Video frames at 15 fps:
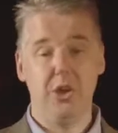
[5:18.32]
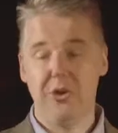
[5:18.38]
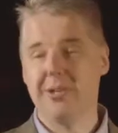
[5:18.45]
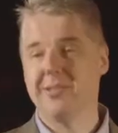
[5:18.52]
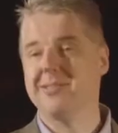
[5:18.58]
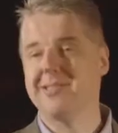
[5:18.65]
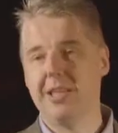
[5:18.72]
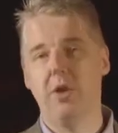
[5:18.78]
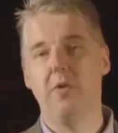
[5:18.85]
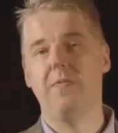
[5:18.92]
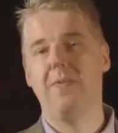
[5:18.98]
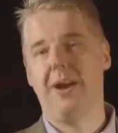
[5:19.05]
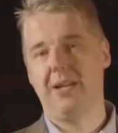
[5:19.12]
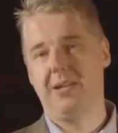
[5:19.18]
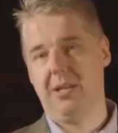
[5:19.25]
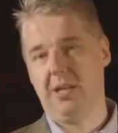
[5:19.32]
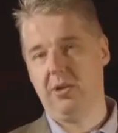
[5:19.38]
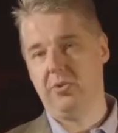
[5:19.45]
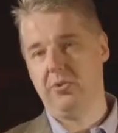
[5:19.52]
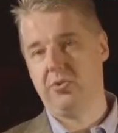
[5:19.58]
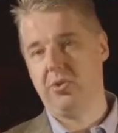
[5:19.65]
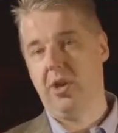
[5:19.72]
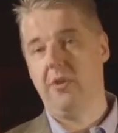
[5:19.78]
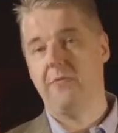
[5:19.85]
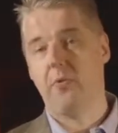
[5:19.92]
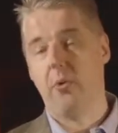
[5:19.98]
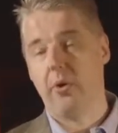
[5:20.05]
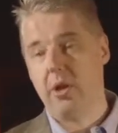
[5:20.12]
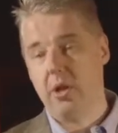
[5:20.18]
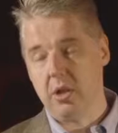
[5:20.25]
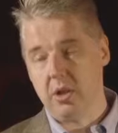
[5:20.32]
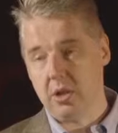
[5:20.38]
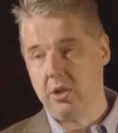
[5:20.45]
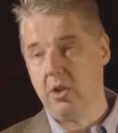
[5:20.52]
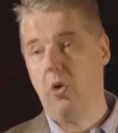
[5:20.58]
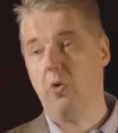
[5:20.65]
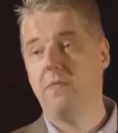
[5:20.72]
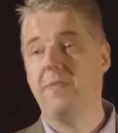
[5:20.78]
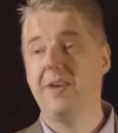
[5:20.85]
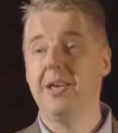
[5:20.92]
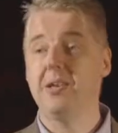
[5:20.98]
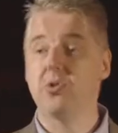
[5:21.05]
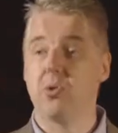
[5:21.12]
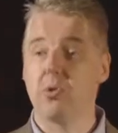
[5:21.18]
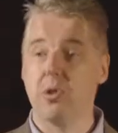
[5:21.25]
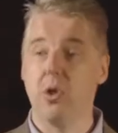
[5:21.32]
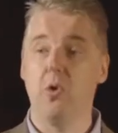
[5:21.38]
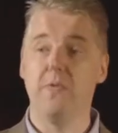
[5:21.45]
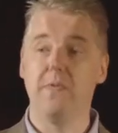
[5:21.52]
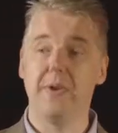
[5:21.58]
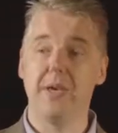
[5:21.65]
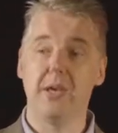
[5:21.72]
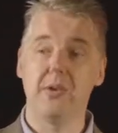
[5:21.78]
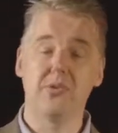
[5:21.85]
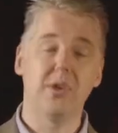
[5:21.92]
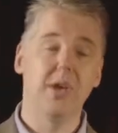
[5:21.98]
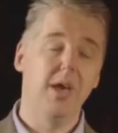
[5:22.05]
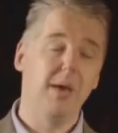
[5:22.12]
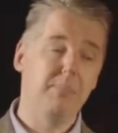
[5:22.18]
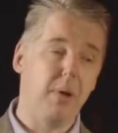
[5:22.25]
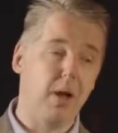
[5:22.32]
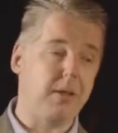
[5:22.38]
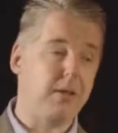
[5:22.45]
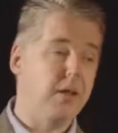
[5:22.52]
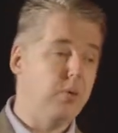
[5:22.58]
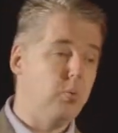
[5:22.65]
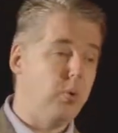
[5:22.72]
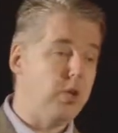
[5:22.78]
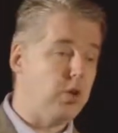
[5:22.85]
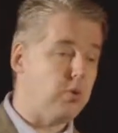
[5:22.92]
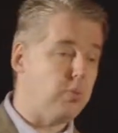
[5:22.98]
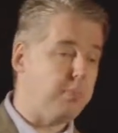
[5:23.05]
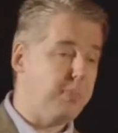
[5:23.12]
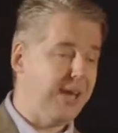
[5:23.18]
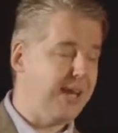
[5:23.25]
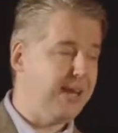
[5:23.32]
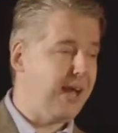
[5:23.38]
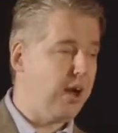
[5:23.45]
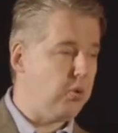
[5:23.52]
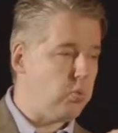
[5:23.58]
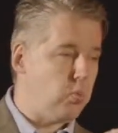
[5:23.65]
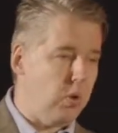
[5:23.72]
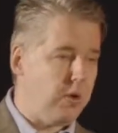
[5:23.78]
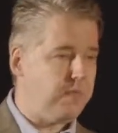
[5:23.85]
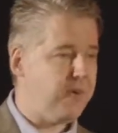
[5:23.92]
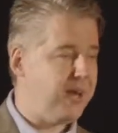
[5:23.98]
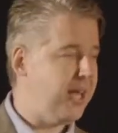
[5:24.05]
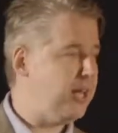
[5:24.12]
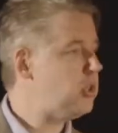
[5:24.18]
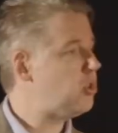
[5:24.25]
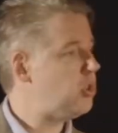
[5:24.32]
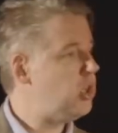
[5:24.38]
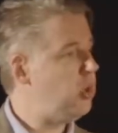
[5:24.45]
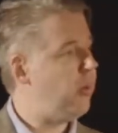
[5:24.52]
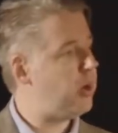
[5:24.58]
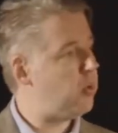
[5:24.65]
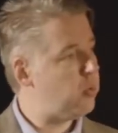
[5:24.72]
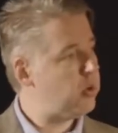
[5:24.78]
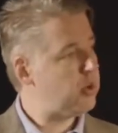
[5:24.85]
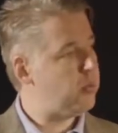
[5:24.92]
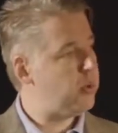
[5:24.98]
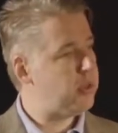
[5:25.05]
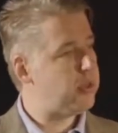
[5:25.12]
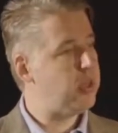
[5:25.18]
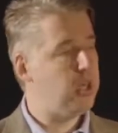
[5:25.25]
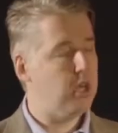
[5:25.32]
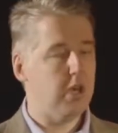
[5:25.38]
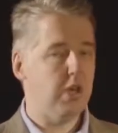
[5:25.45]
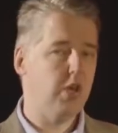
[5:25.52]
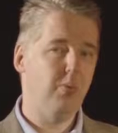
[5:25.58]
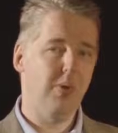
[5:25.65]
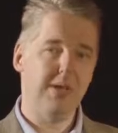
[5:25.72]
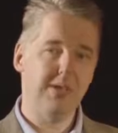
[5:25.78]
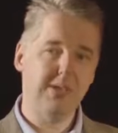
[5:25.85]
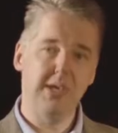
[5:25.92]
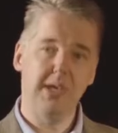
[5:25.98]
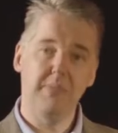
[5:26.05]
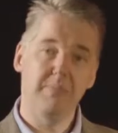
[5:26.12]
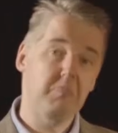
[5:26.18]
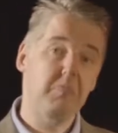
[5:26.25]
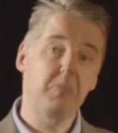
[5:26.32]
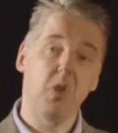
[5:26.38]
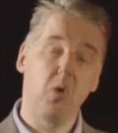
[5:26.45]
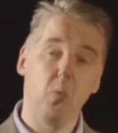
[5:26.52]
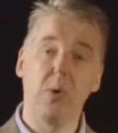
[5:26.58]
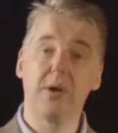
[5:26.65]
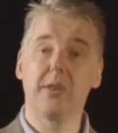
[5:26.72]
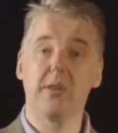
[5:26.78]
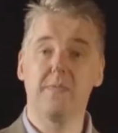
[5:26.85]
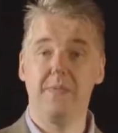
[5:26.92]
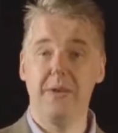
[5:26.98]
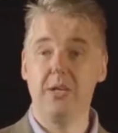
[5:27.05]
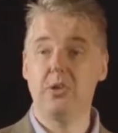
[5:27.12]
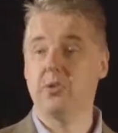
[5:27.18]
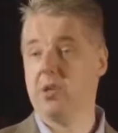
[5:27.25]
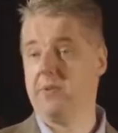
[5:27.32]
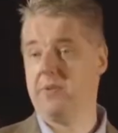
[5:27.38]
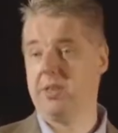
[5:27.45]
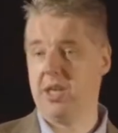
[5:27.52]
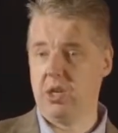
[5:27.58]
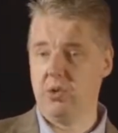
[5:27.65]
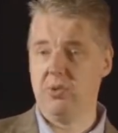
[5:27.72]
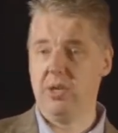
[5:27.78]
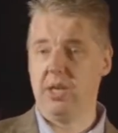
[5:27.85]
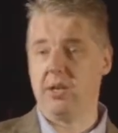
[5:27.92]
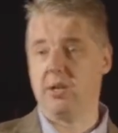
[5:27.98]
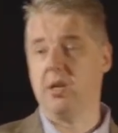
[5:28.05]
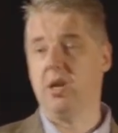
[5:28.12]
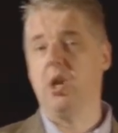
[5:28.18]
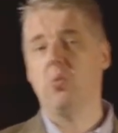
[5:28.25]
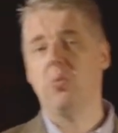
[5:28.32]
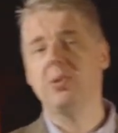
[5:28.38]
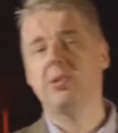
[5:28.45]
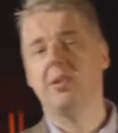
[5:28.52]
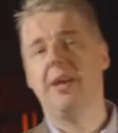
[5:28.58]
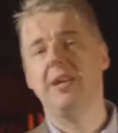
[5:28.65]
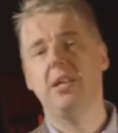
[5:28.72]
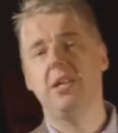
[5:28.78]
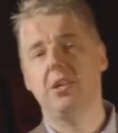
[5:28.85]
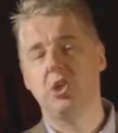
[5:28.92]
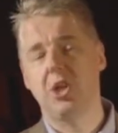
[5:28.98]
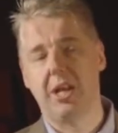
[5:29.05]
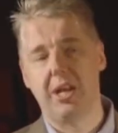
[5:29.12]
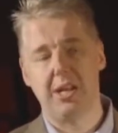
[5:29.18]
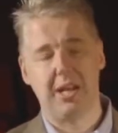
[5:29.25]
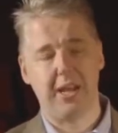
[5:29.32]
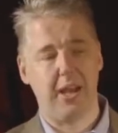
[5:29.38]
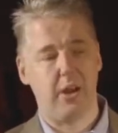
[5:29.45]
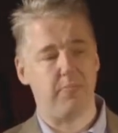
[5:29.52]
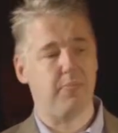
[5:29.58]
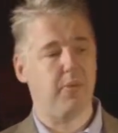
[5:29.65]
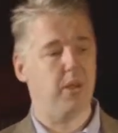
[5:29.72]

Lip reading: you can still find deals for no fees or low fees. But when you're picking out what financial do you want to work with, you want to see what are the features of it that you need. When selecting a checking account,